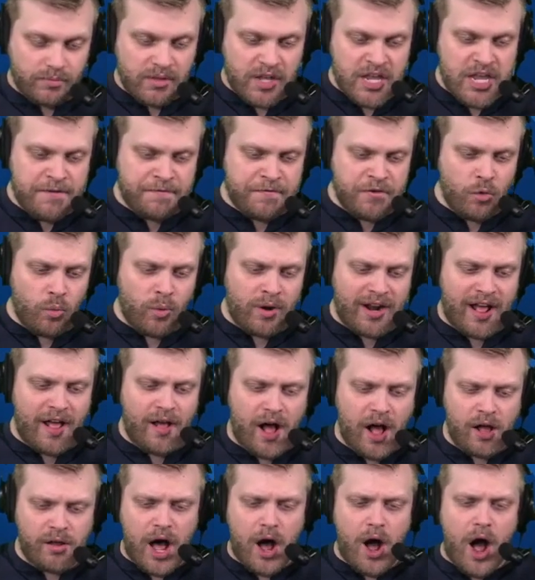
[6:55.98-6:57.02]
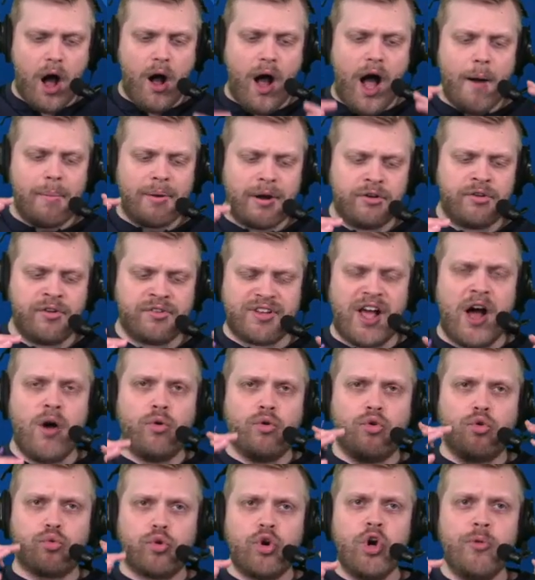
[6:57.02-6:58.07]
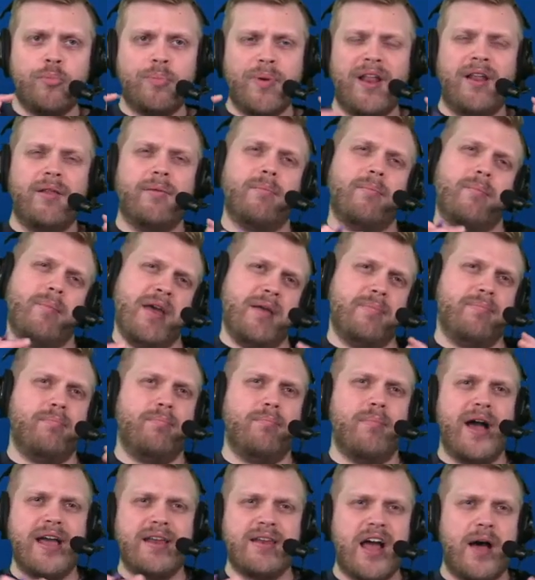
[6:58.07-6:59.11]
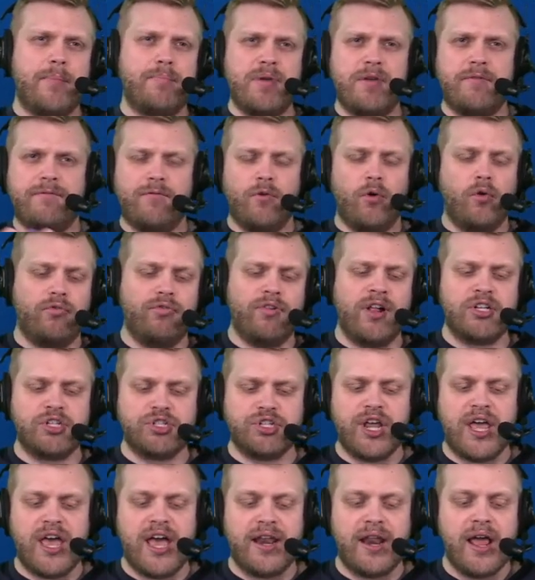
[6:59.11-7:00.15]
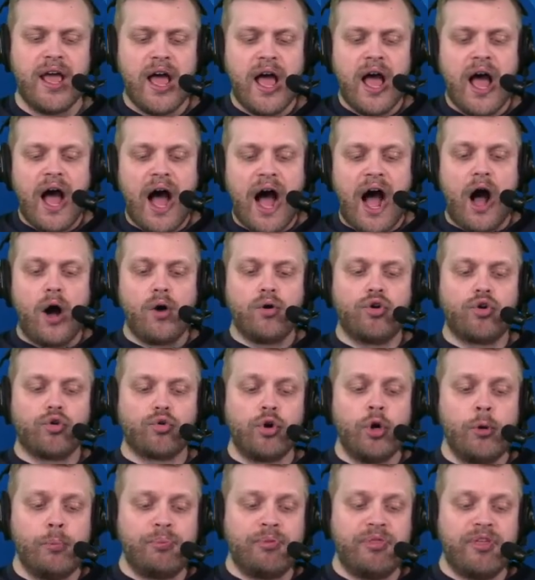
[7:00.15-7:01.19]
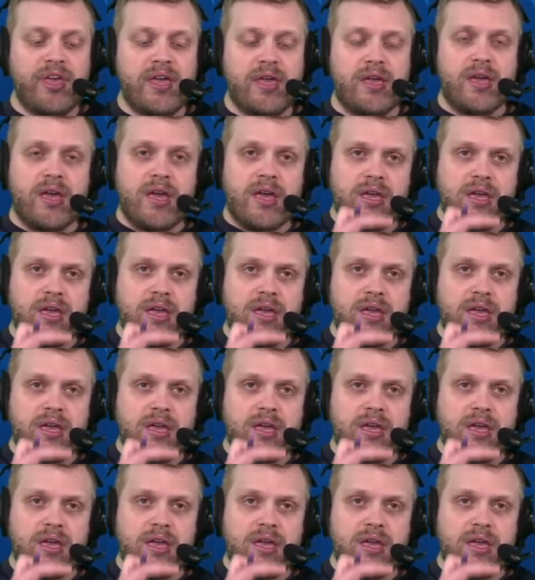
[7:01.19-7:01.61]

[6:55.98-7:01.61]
If you want, I'll how about I'll do this? I'll group, and it might not be full-fledged 10. I'll group the